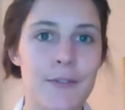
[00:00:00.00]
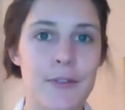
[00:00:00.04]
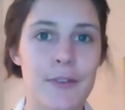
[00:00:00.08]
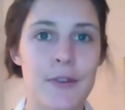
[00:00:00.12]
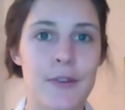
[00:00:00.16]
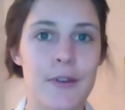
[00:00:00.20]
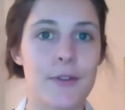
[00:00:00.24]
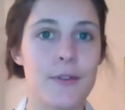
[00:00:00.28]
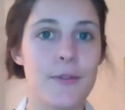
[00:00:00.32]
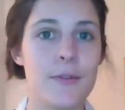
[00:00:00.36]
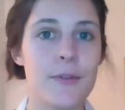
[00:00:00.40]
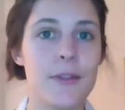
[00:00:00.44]
is
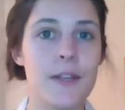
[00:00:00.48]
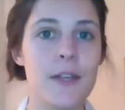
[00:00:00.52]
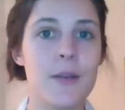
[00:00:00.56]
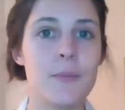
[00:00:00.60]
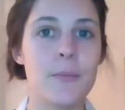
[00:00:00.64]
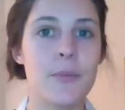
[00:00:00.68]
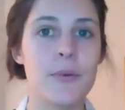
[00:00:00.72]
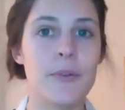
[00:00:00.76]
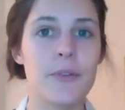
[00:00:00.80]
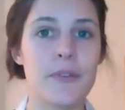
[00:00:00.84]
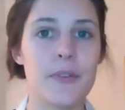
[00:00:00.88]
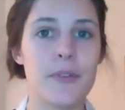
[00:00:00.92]
in a
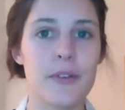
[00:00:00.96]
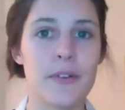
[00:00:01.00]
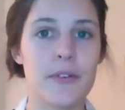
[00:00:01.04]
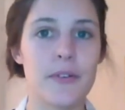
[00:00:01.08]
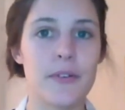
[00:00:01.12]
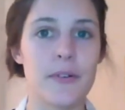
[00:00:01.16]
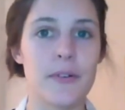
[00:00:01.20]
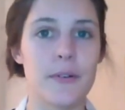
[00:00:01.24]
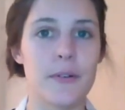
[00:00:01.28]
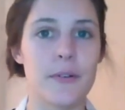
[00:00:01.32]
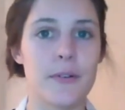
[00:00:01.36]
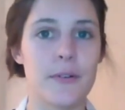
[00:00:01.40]
unique
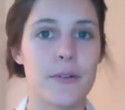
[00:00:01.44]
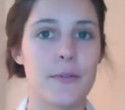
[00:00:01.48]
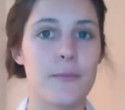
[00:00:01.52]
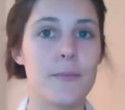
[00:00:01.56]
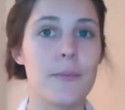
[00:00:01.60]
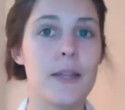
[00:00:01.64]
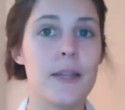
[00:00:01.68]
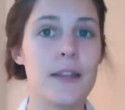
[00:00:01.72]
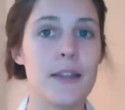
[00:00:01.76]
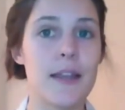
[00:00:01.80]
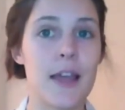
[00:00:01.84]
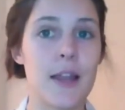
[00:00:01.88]
position to
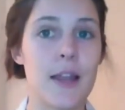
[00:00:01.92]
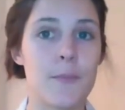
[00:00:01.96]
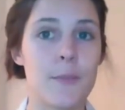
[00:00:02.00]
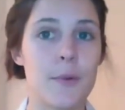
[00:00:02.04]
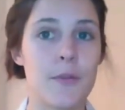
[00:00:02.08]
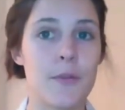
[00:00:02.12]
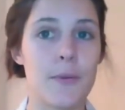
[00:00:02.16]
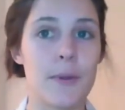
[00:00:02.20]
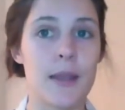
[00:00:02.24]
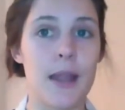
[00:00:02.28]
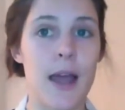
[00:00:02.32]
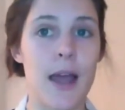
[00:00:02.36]
mediate
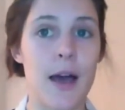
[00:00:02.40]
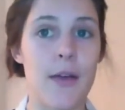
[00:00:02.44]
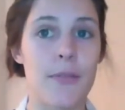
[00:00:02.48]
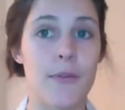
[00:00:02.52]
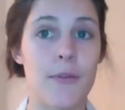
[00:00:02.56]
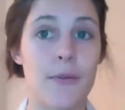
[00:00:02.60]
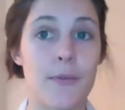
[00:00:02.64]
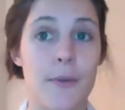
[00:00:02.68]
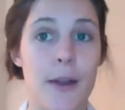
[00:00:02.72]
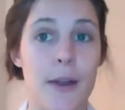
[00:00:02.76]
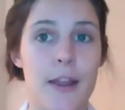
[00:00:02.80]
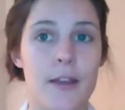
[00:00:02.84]
between
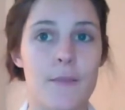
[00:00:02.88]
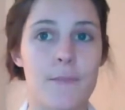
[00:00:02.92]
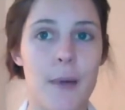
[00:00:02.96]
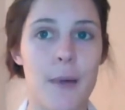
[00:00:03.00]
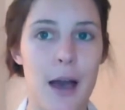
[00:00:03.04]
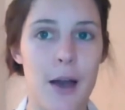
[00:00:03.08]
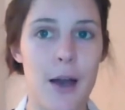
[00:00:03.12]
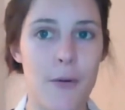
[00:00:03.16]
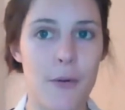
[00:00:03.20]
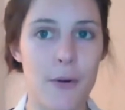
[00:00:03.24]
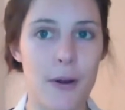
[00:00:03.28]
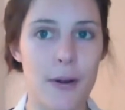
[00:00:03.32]
other great
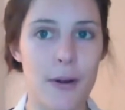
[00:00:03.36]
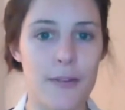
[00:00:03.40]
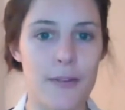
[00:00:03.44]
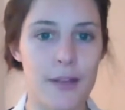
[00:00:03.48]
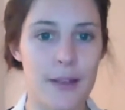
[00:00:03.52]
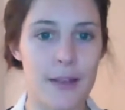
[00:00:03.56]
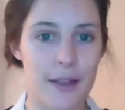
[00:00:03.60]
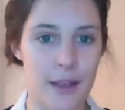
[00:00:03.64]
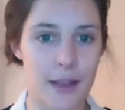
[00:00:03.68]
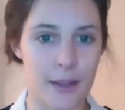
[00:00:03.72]
powers